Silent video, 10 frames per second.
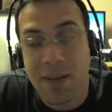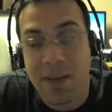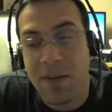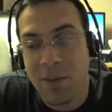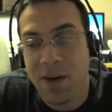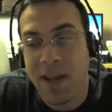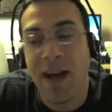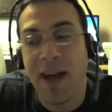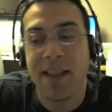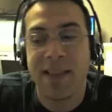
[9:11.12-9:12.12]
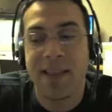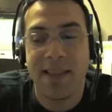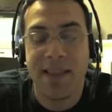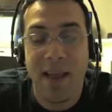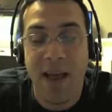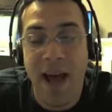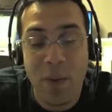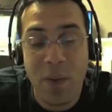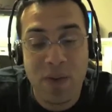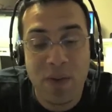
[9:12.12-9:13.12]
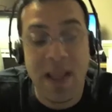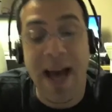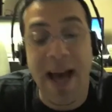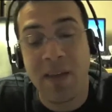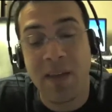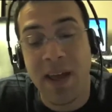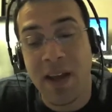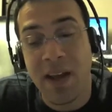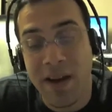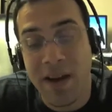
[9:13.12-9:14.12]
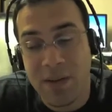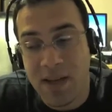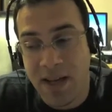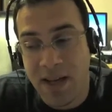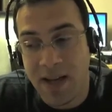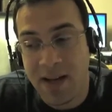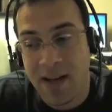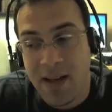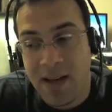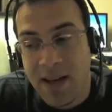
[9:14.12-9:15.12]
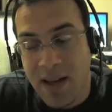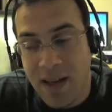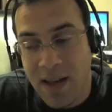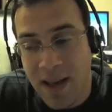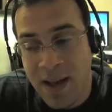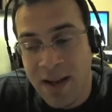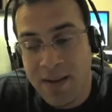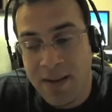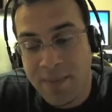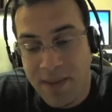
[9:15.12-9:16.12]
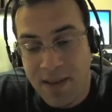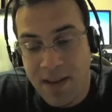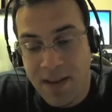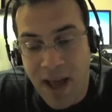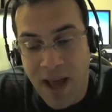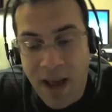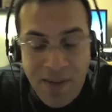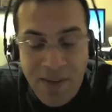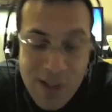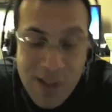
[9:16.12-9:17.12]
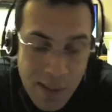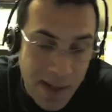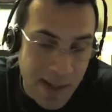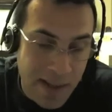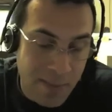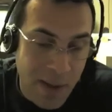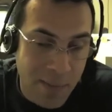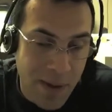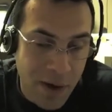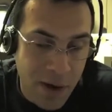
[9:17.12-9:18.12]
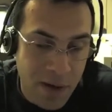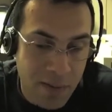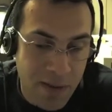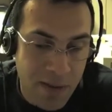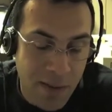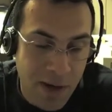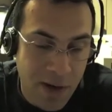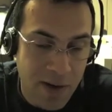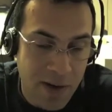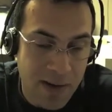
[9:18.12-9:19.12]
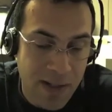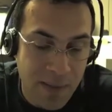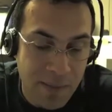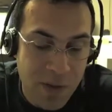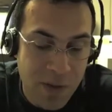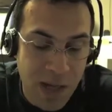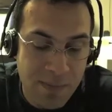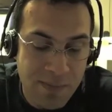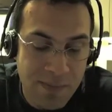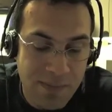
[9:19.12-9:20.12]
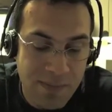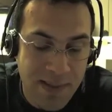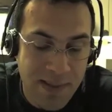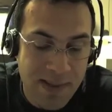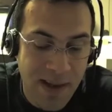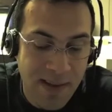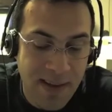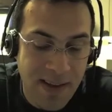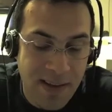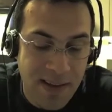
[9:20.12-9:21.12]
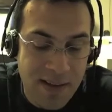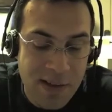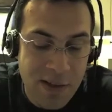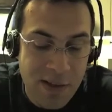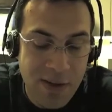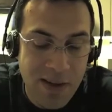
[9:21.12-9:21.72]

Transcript: me even more, yeah. I, I, was really active that year, and I was mm. in, and I eventually thought that my, my current my current um, job is not that good, so